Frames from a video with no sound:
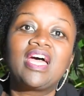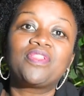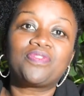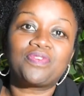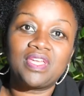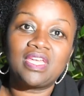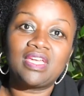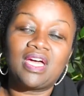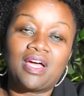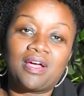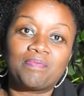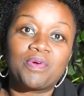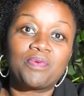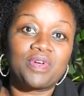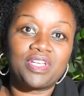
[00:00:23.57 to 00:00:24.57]
3
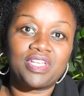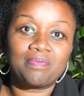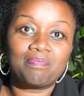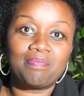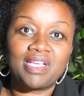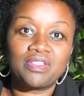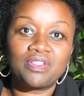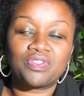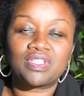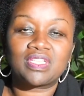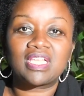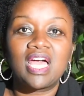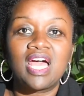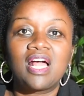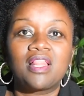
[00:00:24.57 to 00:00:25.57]
reading passages.